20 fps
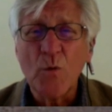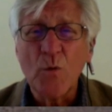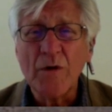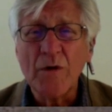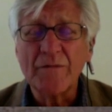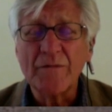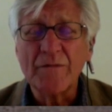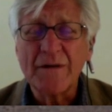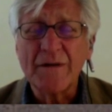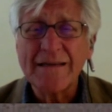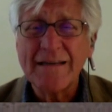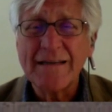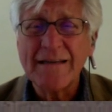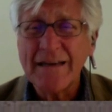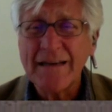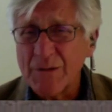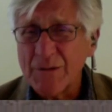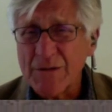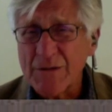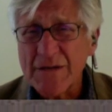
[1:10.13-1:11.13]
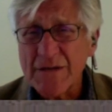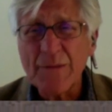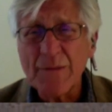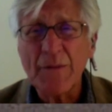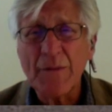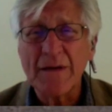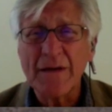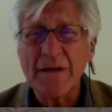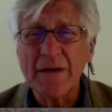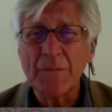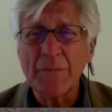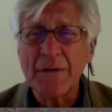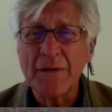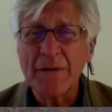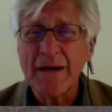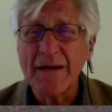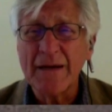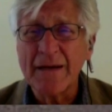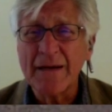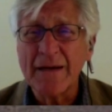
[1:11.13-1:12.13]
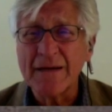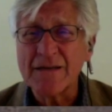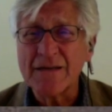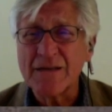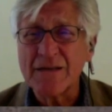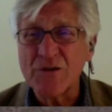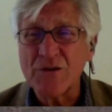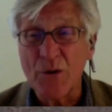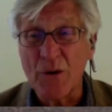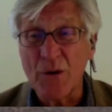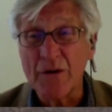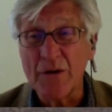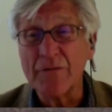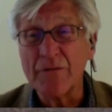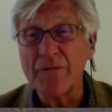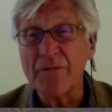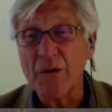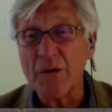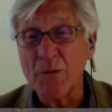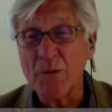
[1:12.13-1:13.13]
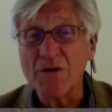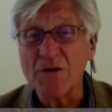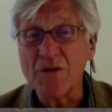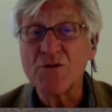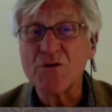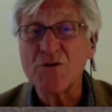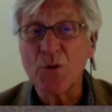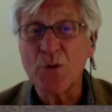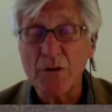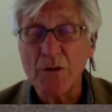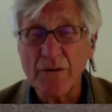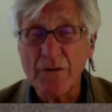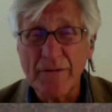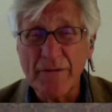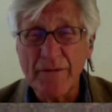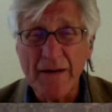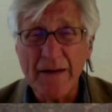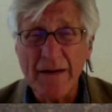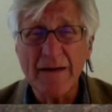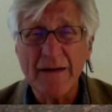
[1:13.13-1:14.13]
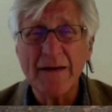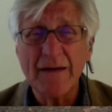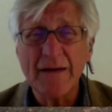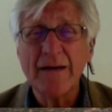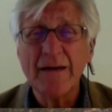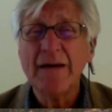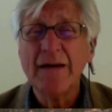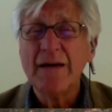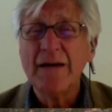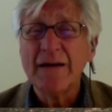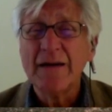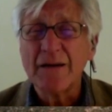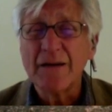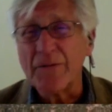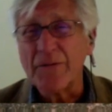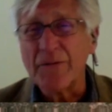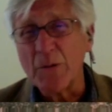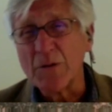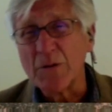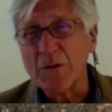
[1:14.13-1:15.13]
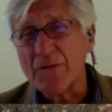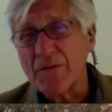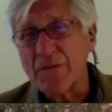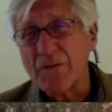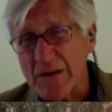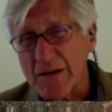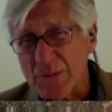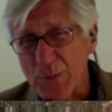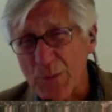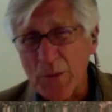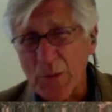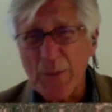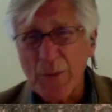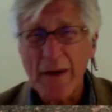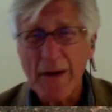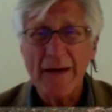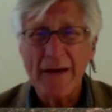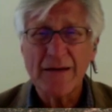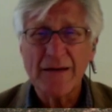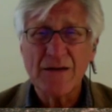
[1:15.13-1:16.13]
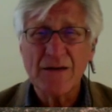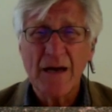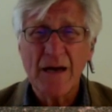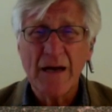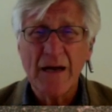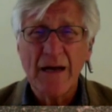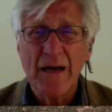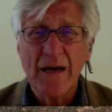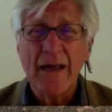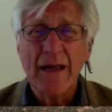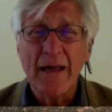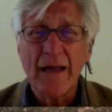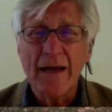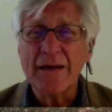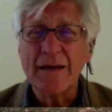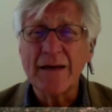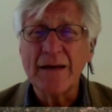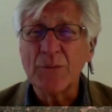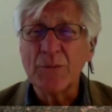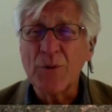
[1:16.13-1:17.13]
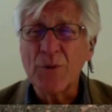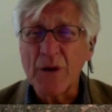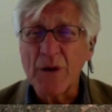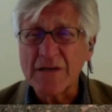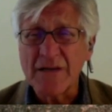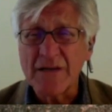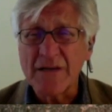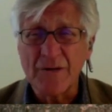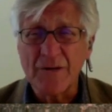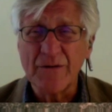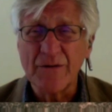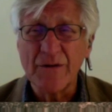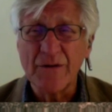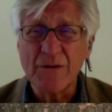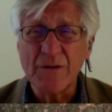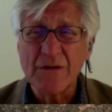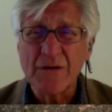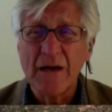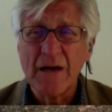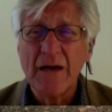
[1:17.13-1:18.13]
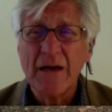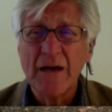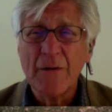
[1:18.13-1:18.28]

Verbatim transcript: We have continuously been updating this issue on the Fairewind's Twitter feed, the Fairewind's Facebook page, and in press interviews.